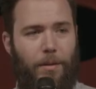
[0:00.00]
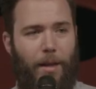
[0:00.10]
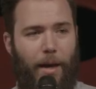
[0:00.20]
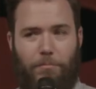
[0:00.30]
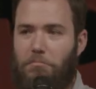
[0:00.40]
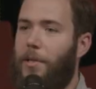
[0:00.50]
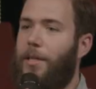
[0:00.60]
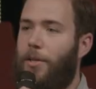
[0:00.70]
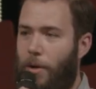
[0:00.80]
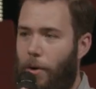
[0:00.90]
like,
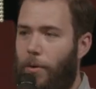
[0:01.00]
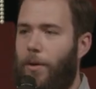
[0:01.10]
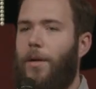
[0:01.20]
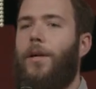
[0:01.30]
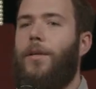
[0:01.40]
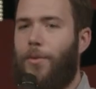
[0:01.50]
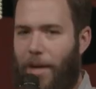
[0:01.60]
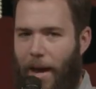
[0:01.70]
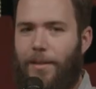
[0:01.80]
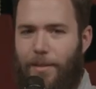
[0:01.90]
no, you
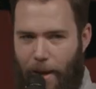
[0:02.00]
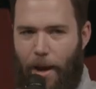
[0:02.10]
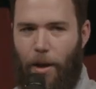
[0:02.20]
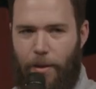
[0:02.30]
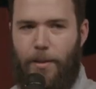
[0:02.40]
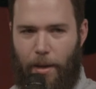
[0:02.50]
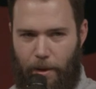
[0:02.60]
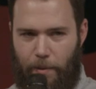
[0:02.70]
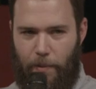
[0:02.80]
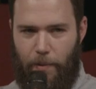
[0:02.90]
can't stay on the
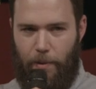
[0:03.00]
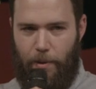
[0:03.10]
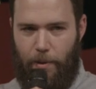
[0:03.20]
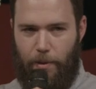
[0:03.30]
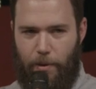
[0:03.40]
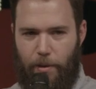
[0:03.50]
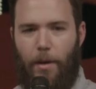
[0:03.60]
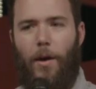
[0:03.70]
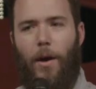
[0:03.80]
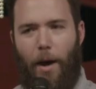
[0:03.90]
team,
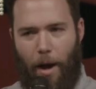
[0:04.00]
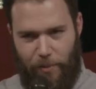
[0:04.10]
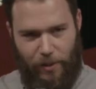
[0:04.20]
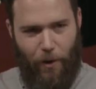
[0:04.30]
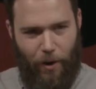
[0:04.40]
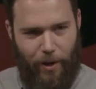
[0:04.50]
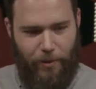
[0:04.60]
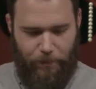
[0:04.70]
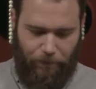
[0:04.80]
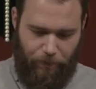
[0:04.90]
I'm
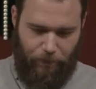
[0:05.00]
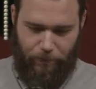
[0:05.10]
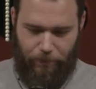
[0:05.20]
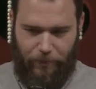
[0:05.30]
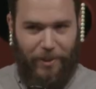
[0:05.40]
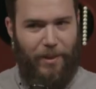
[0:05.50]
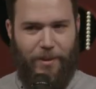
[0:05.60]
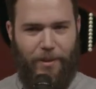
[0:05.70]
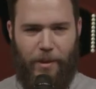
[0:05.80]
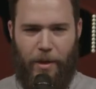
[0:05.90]
sorry.
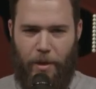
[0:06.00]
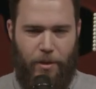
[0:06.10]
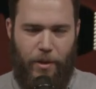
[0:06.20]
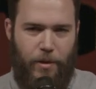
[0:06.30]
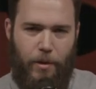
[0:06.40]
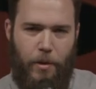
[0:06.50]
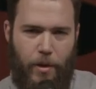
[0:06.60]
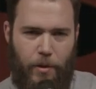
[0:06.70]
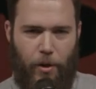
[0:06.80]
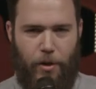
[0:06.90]
This, it, it just,
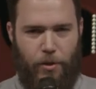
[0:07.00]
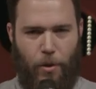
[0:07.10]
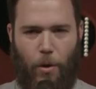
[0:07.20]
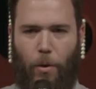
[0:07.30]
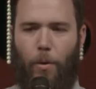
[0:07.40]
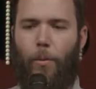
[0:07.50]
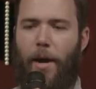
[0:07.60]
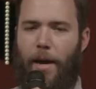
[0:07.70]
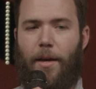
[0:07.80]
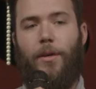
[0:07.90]
there is no
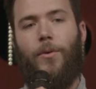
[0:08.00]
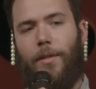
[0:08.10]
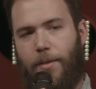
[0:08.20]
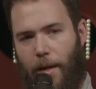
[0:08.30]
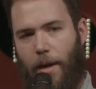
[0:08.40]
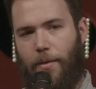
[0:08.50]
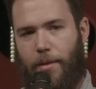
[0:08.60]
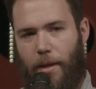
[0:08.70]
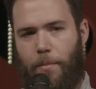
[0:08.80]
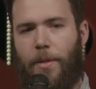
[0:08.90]
way that you can stay on the
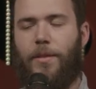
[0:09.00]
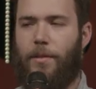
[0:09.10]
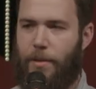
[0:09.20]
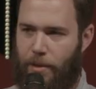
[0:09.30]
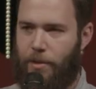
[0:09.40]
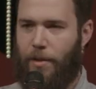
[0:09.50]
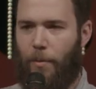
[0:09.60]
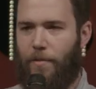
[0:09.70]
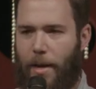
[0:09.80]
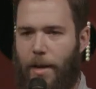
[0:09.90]
team. This is the decision that
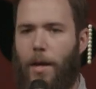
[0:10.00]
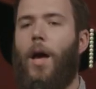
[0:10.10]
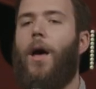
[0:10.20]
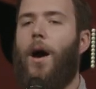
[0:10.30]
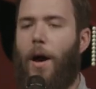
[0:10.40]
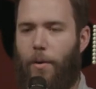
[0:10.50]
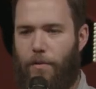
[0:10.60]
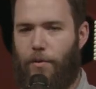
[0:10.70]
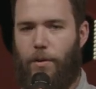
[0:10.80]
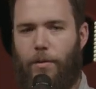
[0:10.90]
we've made.
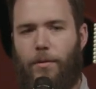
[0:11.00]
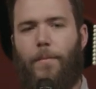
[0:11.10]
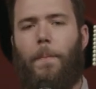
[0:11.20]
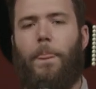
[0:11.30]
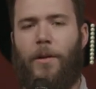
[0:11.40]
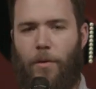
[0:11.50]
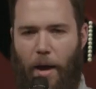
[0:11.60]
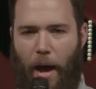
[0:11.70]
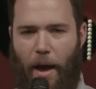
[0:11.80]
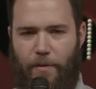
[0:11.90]
However, you know,
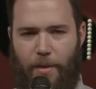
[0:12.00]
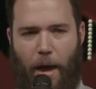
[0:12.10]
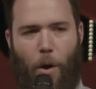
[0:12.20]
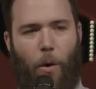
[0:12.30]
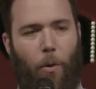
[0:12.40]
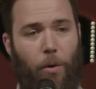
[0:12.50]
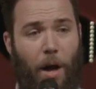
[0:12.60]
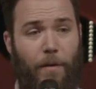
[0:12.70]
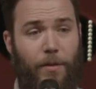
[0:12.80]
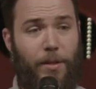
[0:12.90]
having that whole
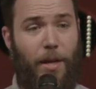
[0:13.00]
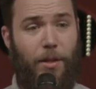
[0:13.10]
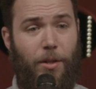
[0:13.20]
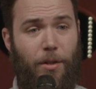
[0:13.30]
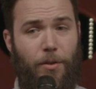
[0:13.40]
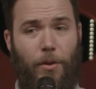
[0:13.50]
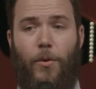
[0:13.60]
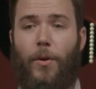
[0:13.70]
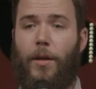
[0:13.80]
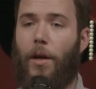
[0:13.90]
conversation so
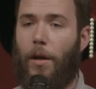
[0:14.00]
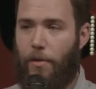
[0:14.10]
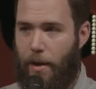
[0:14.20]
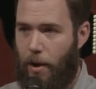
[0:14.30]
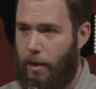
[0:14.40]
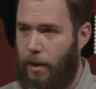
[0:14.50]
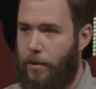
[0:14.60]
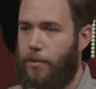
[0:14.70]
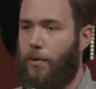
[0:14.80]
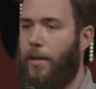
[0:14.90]
you can hear their
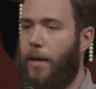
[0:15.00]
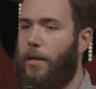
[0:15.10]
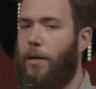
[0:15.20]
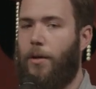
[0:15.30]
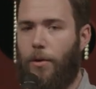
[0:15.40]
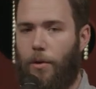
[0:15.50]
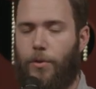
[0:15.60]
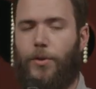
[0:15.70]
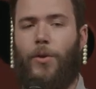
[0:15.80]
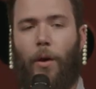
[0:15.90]
end, so they can hear you,
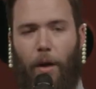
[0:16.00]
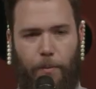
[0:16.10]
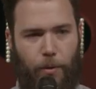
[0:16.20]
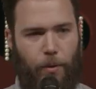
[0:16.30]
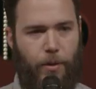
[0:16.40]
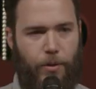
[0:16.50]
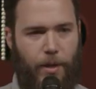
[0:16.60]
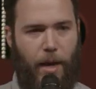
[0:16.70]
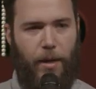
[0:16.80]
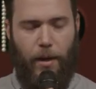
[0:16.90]
so you can come to an
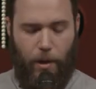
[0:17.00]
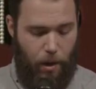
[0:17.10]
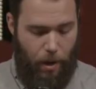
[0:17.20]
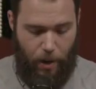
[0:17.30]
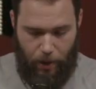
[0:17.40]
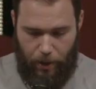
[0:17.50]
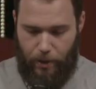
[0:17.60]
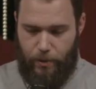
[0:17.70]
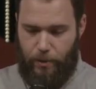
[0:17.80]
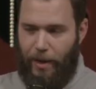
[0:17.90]
understanding,
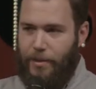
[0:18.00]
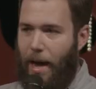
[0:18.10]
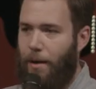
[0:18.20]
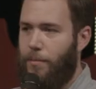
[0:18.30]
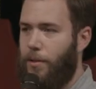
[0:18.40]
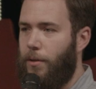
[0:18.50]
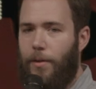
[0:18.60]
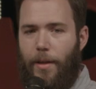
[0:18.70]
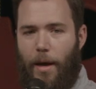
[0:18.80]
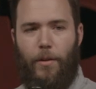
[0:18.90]
is it's
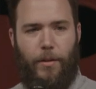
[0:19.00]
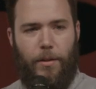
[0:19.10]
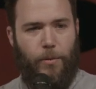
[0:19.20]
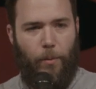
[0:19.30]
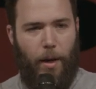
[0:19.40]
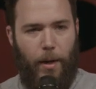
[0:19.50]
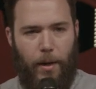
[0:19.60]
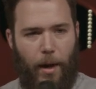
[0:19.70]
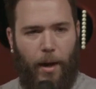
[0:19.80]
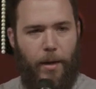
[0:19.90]
absolutely the healthiest
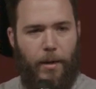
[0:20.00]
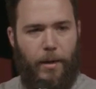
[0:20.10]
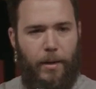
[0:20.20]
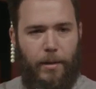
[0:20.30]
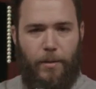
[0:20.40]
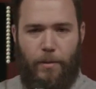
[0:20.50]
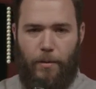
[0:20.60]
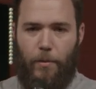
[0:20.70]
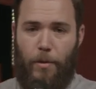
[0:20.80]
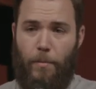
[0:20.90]
way and it is
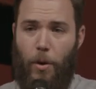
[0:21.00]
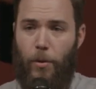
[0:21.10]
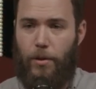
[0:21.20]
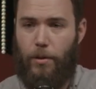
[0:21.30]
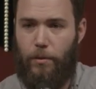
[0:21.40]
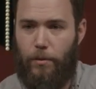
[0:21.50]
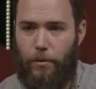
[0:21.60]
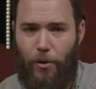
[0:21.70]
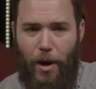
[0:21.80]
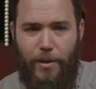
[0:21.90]
the, the most
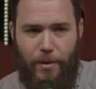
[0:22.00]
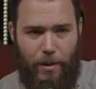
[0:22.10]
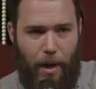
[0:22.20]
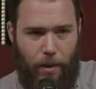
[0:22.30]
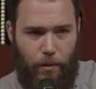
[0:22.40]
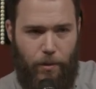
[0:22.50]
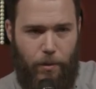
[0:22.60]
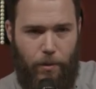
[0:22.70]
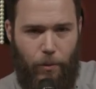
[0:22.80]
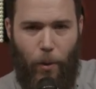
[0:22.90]
Christ like
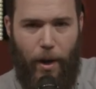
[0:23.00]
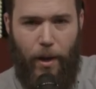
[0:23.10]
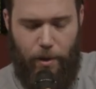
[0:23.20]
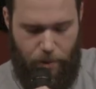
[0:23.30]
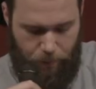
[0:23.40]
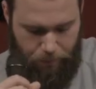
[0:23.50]
way.